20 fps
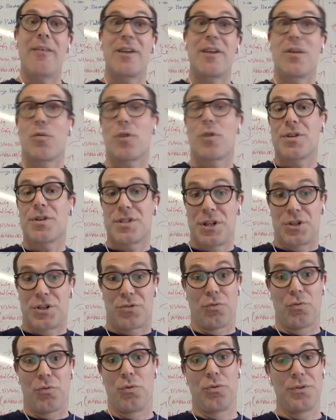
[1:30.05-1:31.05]
there were such
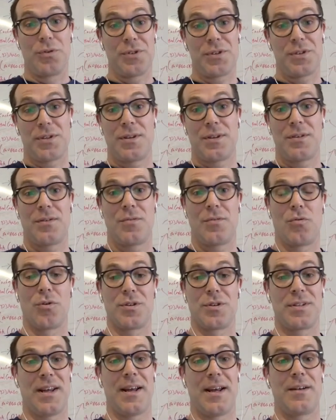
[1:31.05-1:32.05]
rules
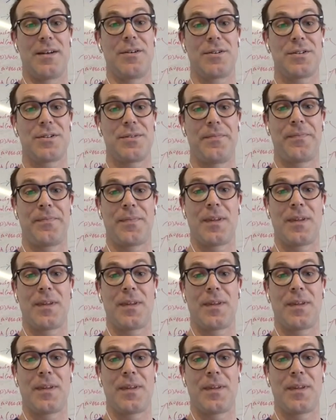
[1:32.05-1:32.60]
or standards.